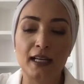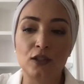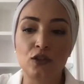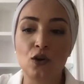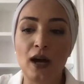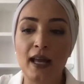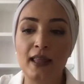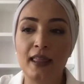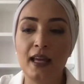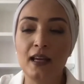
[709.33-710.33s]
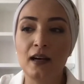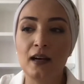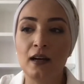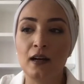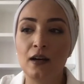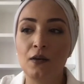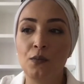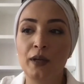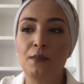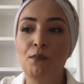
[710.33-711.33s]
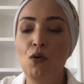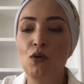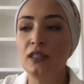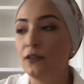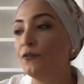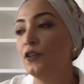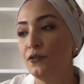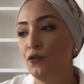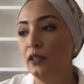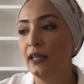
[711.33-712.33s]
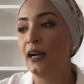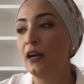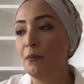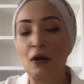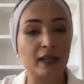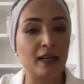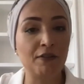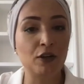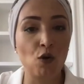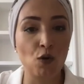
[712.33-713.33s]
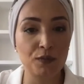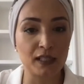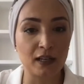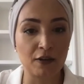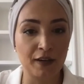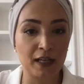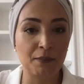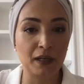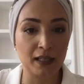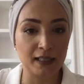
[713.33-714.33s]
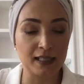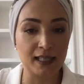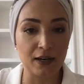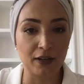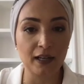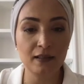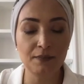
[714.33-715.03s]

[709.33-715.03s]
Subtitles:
So I think with most, first of all, there are about 11 homes that are available in this area.